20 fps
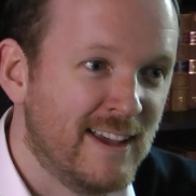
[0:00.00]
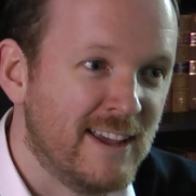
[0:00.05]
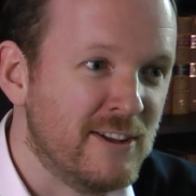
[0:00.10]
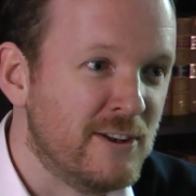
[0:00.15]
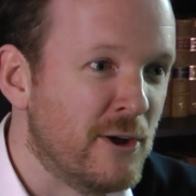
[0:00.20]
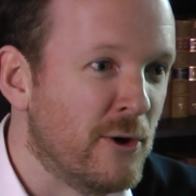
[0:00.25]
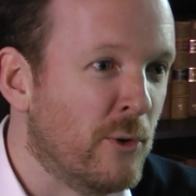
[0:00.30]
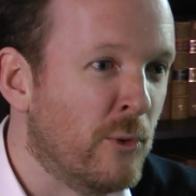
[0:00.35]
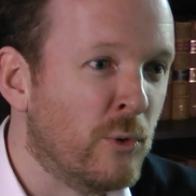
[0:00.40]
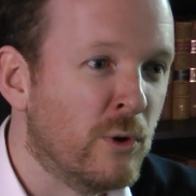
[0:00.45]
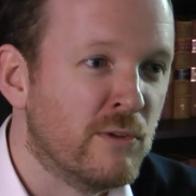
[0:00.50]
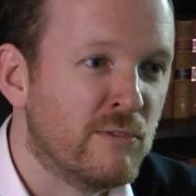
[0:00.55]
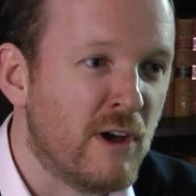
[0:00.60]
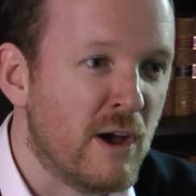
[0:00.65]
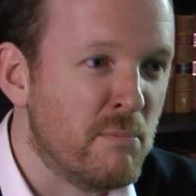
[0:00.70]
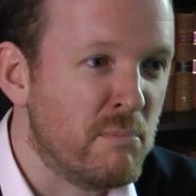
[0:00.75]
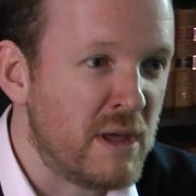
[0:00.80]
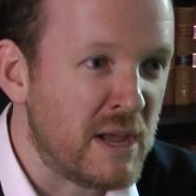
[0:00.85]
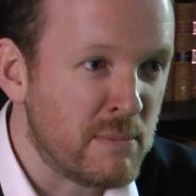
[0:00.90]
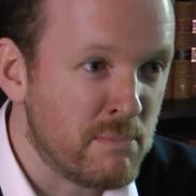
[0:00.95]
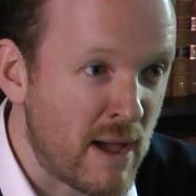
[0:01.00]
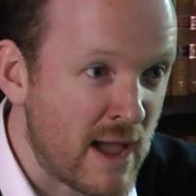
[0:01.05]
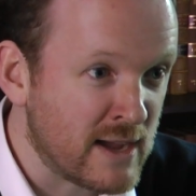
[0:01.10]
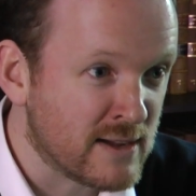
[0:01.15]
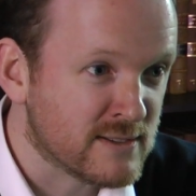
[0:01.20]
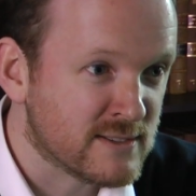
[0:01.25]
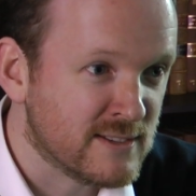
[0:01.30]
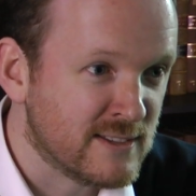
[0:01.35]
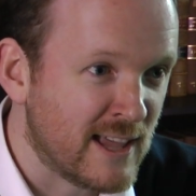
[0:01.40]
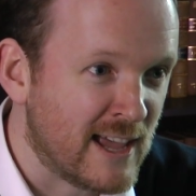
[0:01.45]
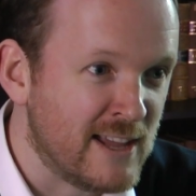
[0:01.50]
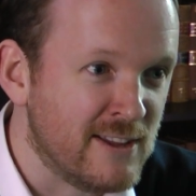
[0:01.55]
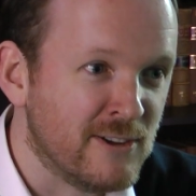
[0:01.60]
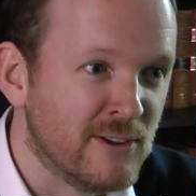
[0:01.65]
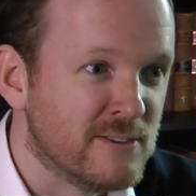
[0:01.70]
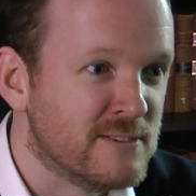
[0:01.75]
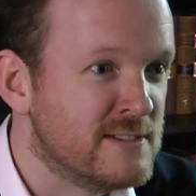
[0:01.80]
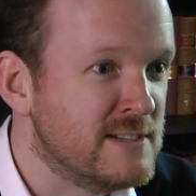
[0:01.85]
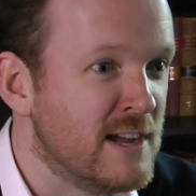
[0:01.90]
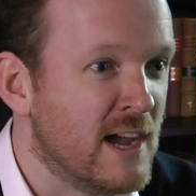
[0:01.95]
You know, all of our big banks are there. You've
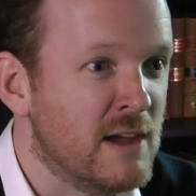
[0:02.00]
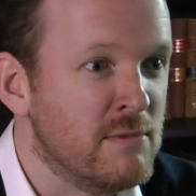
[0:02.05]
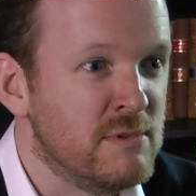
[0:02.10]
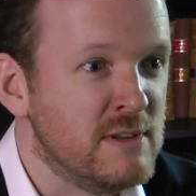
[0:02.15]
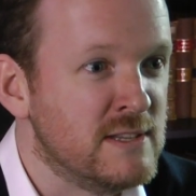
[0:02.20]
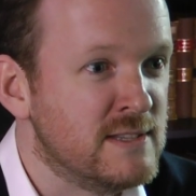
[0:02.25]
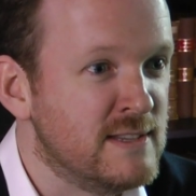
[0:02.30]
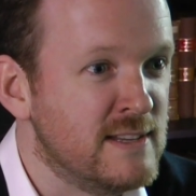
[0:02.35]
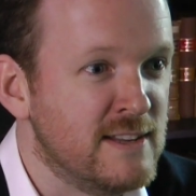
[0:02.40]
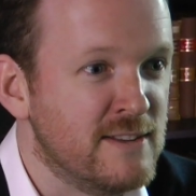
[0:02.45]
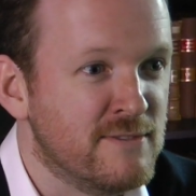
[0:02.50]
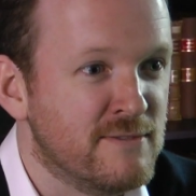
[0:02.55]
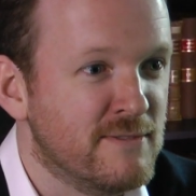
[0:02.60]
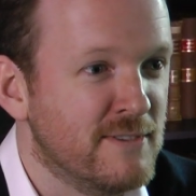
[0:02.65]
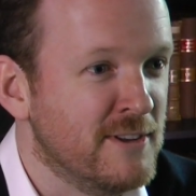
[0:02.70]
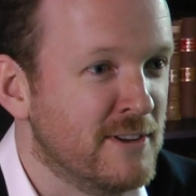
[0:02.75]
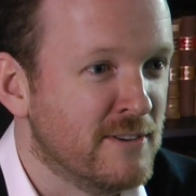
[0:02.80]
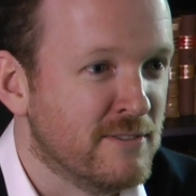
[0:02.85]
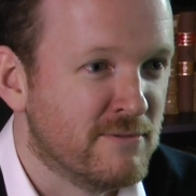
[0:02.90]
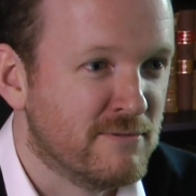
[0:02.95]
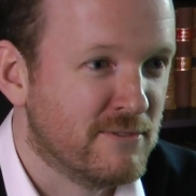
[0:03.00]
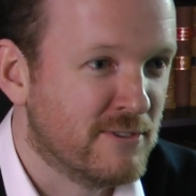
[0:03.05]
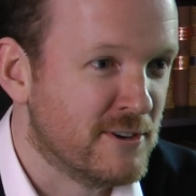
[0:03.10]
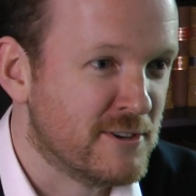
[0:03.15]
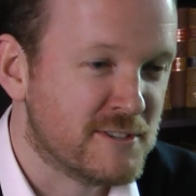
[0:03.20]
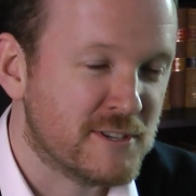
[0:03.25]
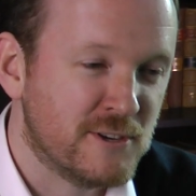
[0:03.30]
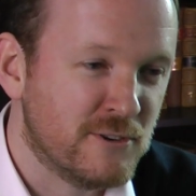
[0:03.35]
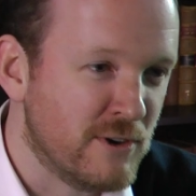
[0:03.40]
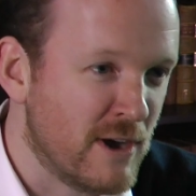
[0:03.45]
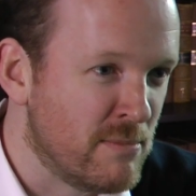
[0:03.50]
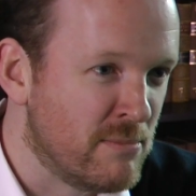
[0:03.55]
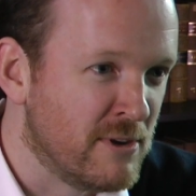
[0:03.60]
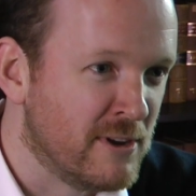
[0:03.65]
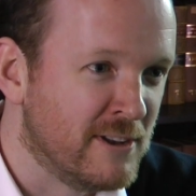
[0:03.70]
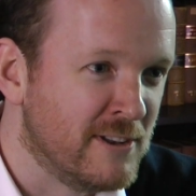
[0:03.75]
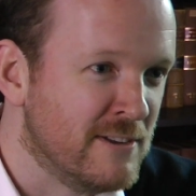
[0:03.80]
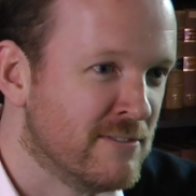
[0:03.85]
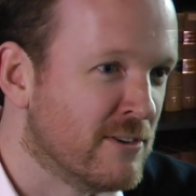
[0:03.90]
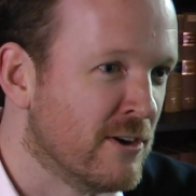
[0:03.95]
got CIBC, you know, First
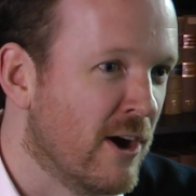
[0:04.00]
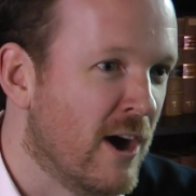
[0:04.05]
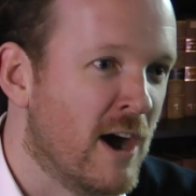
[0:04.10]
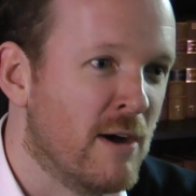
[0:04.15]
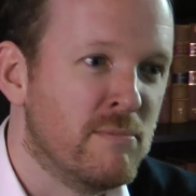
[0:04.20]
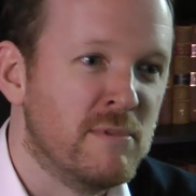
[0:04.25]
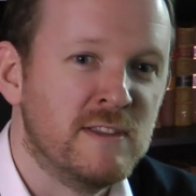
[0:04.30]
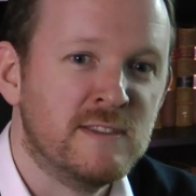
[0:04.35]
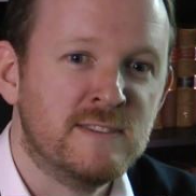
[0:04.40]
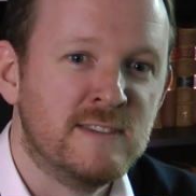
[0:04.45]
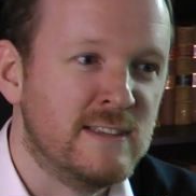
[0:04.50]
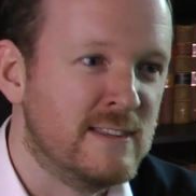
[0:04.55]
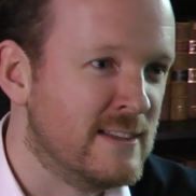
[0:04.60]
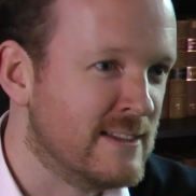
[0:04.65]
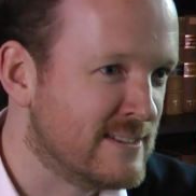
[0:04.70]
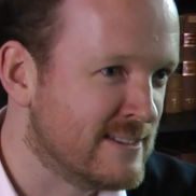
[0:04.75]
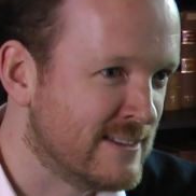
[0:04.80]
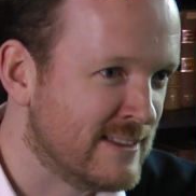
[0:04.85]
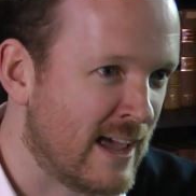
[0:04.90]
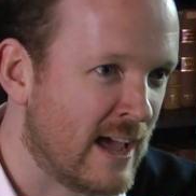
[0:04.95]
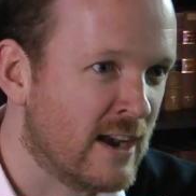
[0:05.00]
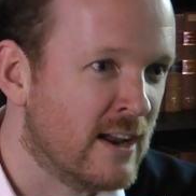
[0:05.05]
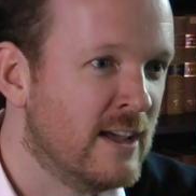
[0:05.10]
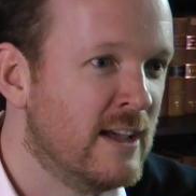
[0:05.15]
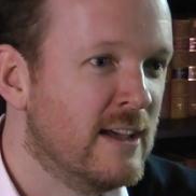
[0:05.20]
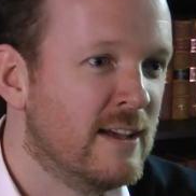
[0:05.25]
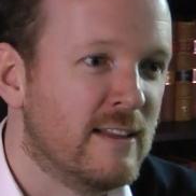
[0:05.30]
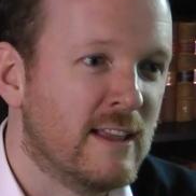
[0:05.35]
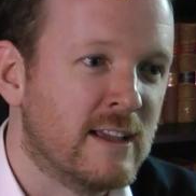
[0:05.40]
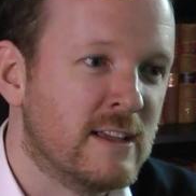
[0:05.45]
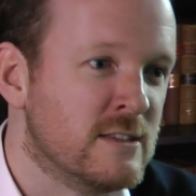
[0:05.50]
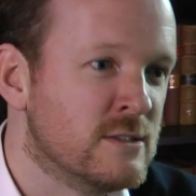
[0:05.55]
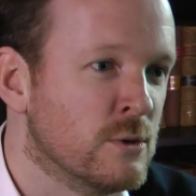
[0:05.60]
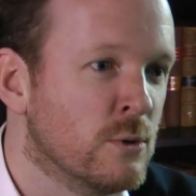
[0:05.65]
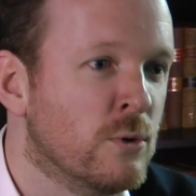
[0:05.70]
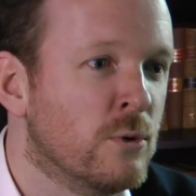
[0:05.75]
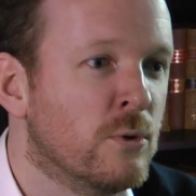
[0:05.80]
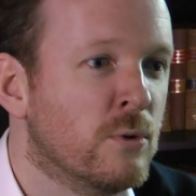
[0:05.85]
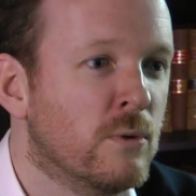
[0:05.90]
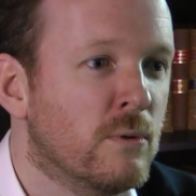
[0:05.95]
Caribbean, you've got RBC, this and that. Like, it's
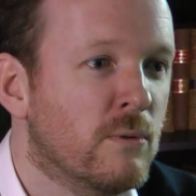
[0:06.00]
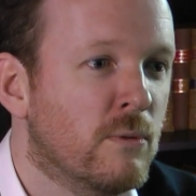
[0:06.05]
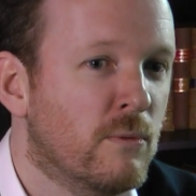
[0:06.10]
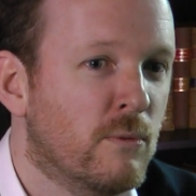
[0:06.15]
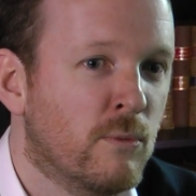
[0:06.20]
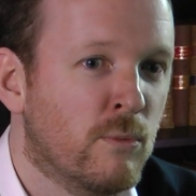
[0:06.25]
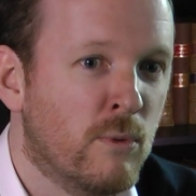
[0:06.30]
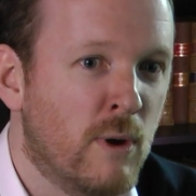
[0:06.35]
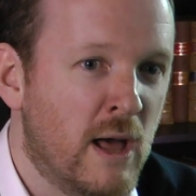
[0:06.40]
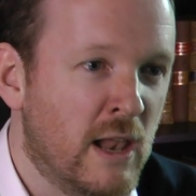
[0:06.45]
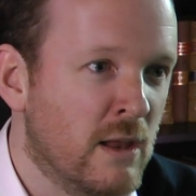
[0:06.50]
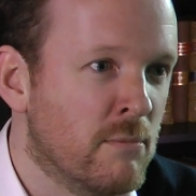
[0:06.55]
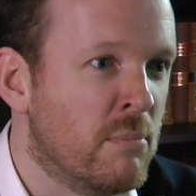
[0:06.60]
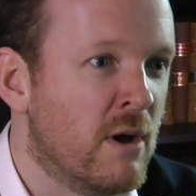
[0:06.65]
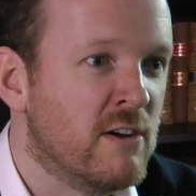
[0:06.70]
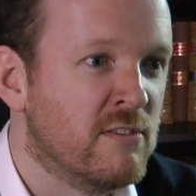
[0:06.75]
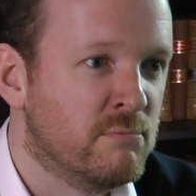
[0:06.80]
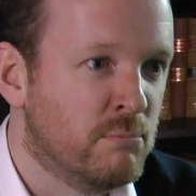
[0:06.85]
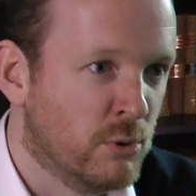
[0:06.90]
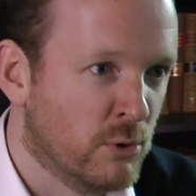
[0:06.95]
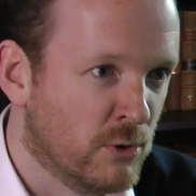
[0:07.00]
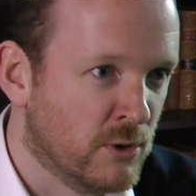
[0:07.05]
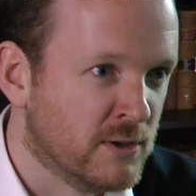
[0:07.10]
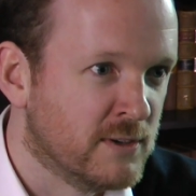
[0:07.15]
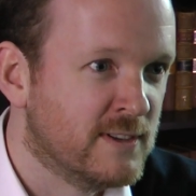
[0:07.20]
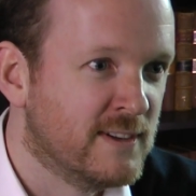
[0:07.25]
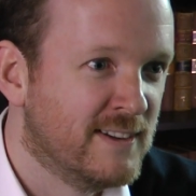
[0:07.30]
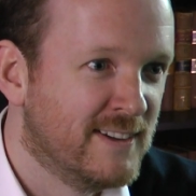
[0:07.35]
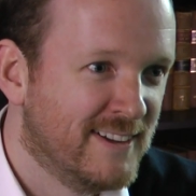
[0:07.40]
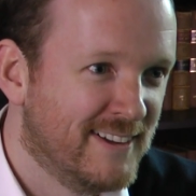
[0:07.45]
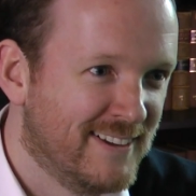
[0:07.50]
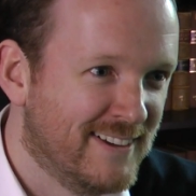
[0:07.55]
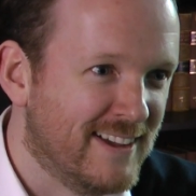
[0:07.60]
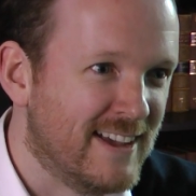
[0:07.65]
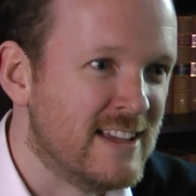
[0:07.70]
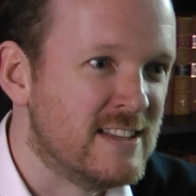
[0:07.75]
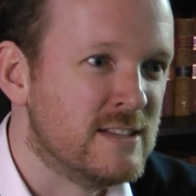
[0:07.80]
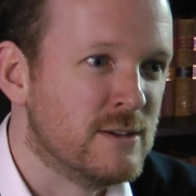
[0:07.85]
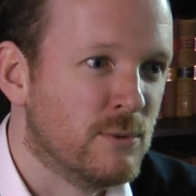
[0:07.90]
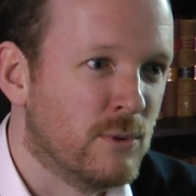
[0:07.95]
all well above board,
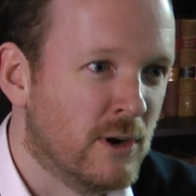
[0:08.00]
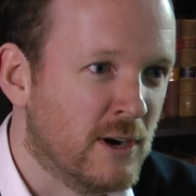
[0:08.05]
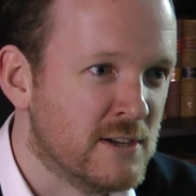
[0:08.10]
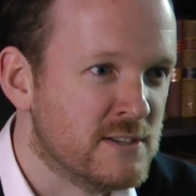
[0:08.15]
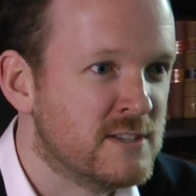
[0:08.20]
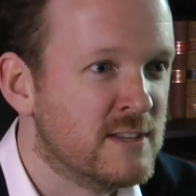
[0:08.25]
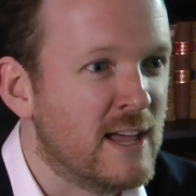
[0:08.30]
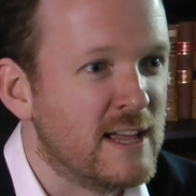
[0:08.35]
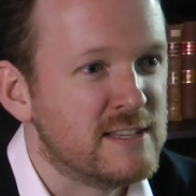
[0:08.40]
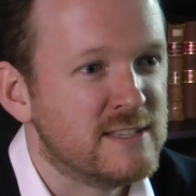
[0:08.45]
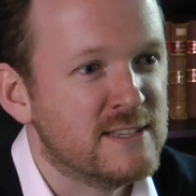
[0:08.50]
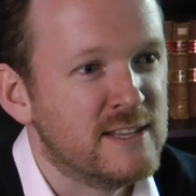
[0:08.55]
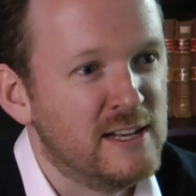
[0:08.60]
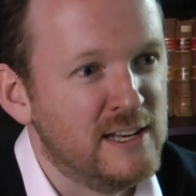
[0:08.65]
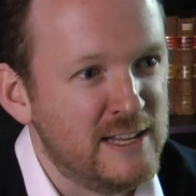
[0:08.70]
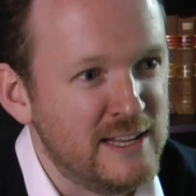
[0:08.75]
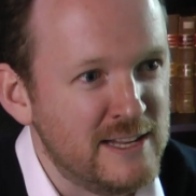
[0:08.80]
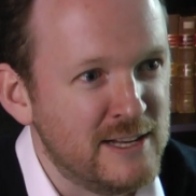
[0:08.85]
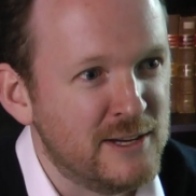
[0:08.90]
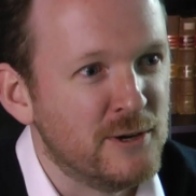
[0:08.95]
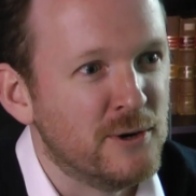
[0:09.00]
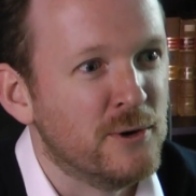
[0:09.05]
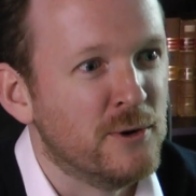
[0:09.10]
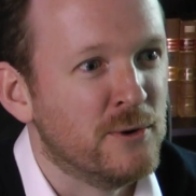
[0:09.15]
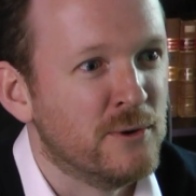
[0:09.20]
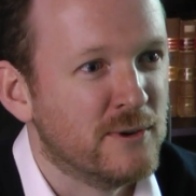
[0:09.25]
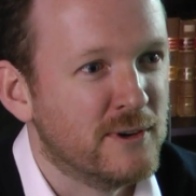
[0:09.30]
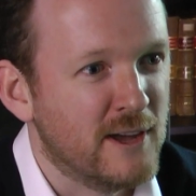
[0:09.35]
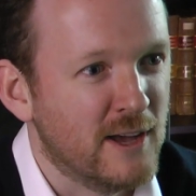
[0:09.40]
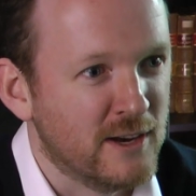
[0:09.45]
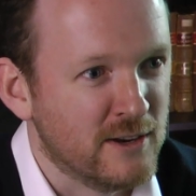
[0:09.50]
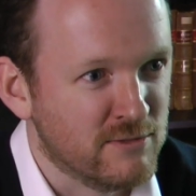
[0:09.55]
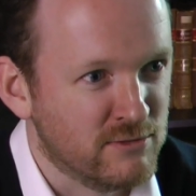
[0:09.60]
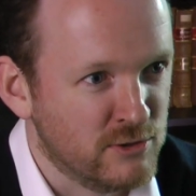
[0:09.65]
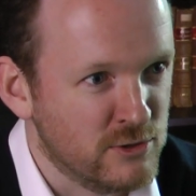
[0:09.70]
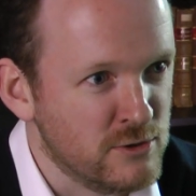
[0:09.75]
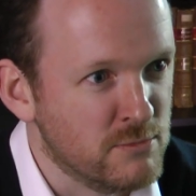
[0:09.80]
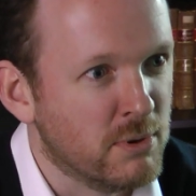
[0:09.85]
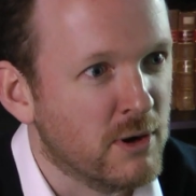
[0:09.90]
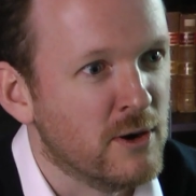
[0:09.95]
as it were. So that's the legal kind of
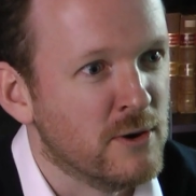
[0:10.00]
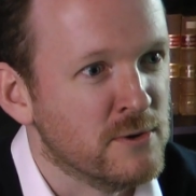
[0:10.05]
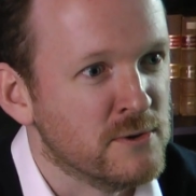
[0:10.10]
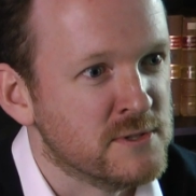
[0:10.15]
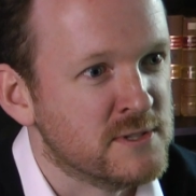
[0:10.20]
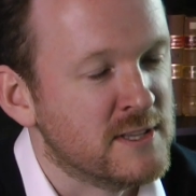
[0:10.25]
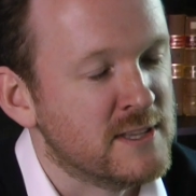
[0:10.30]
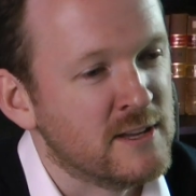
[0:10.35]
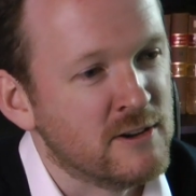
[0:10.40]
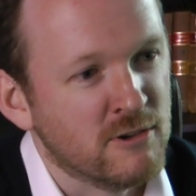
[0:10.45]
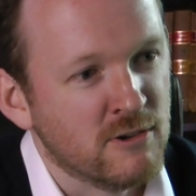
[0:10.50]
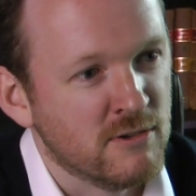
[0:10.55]
loopholes that there are.